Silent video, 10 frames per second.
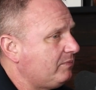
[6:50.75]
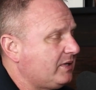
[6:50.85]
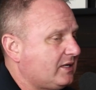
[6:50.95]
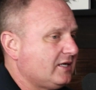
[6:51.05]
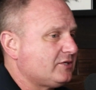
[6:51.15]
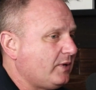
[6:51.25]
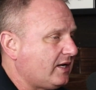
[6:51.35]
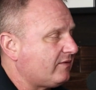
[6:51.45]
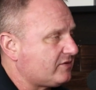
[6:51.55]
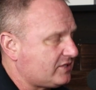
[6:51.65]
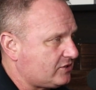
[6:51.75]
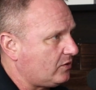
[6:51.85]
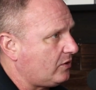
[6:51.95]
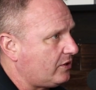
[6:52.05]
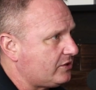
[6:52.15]
because we cover such a
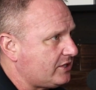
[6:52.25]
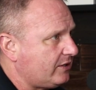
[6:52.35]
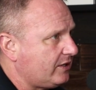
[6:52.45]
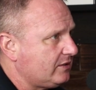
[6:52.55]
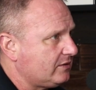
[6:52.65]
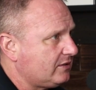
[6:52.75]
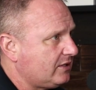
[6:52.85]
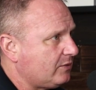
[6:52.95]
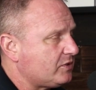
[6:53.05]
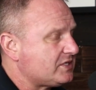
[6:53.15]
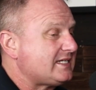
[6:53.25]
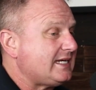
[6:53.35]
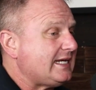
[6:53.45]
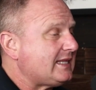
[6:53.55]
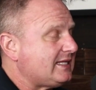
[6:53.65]
large area and we're
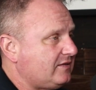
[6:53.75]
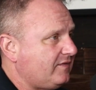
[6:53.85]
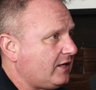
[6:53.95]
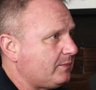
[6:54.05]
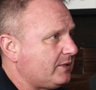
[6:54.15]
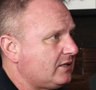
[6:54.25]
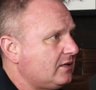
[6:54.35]
seeing the development,